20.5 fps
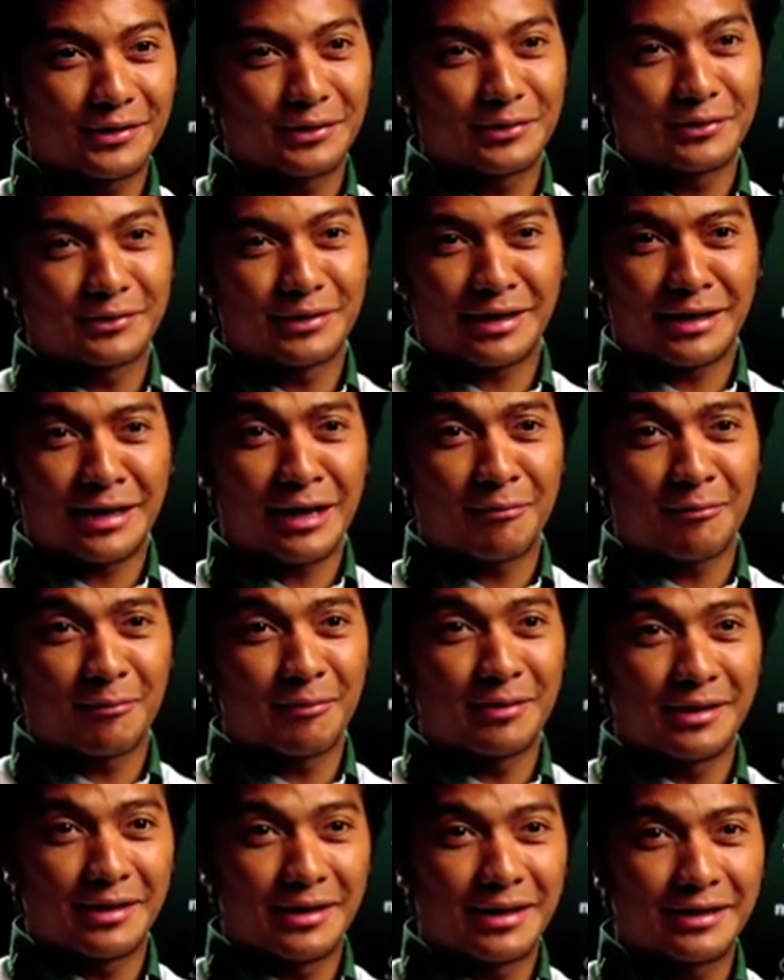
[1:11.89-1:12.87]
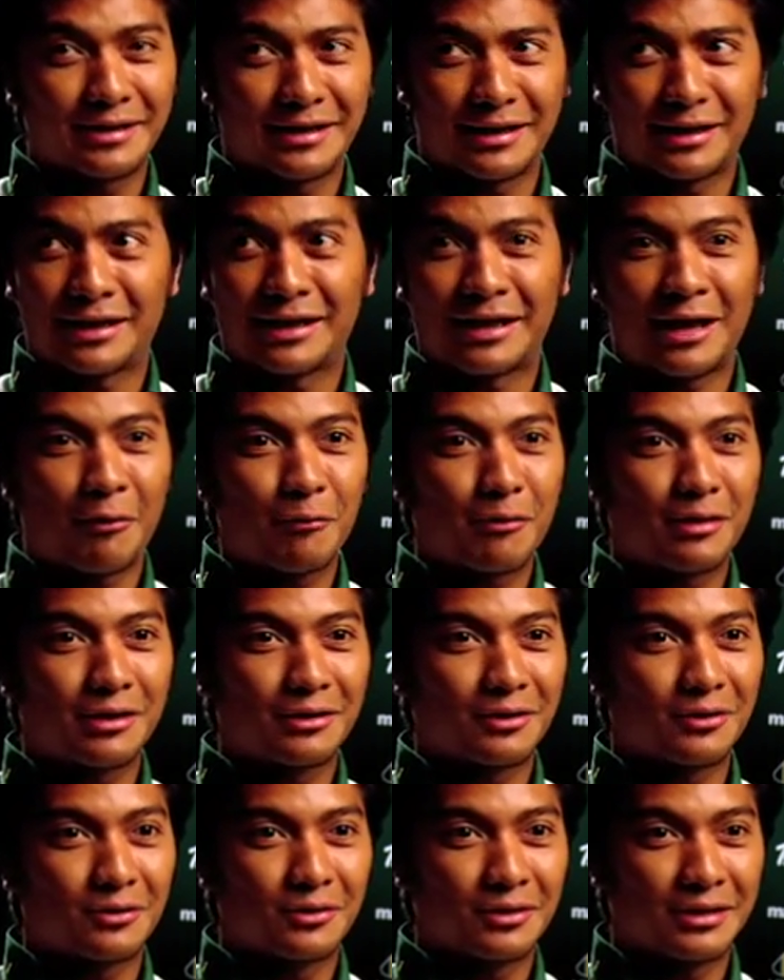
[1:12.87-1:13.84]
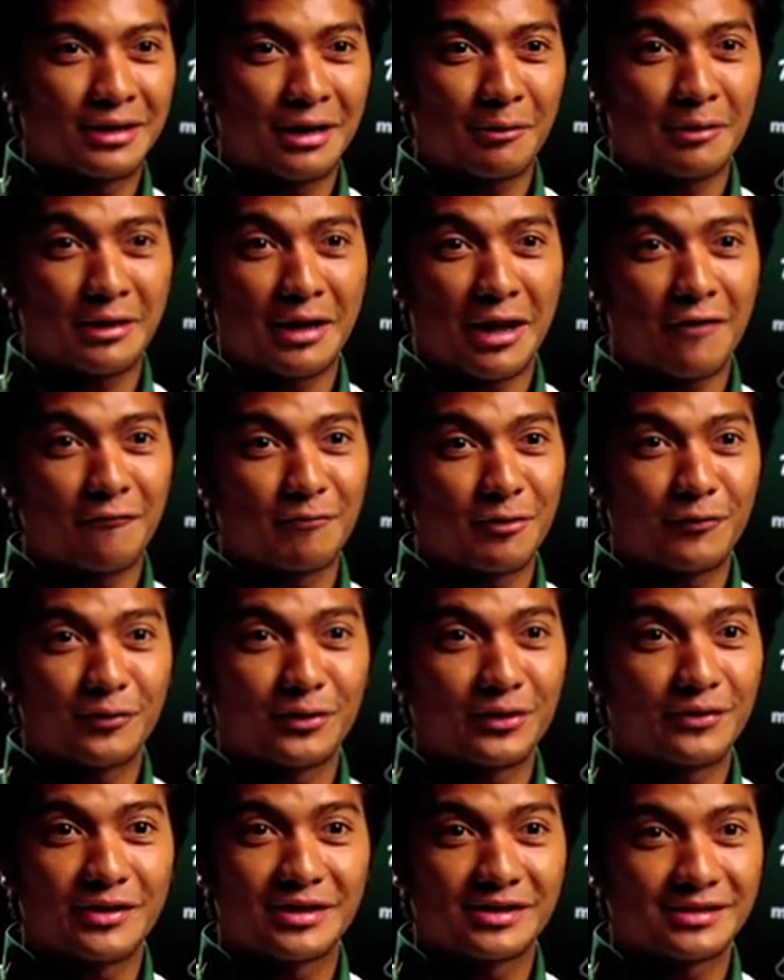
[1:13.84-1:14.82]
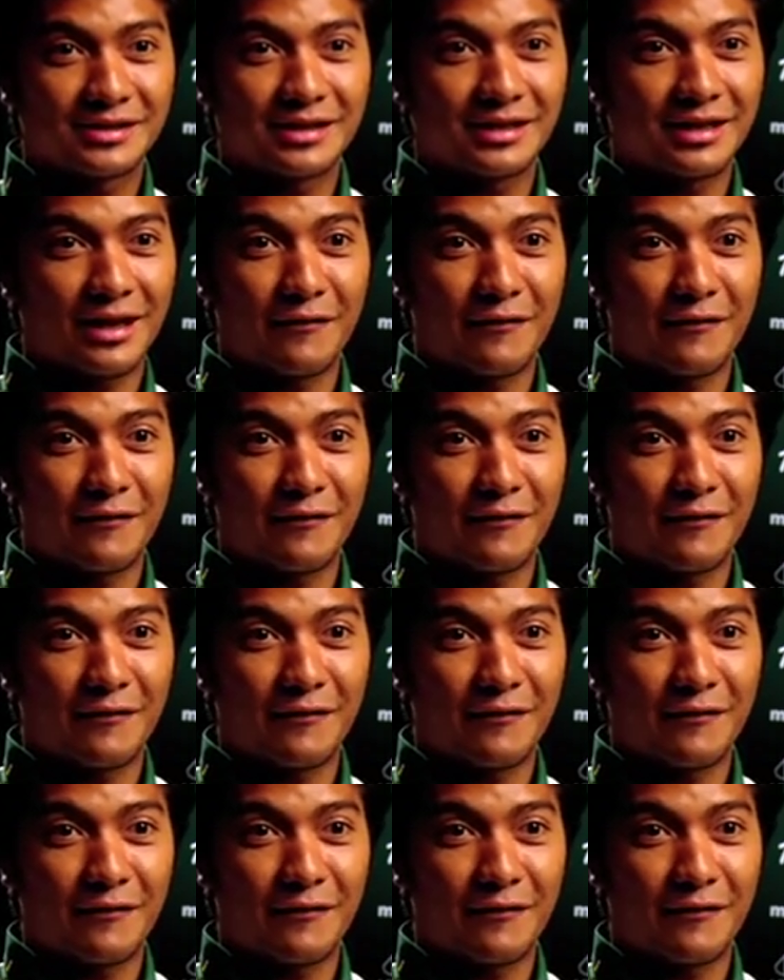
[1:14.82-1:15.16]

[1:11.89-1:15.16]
You know, they come a bit late, like an hour or an hour and a half before the race start.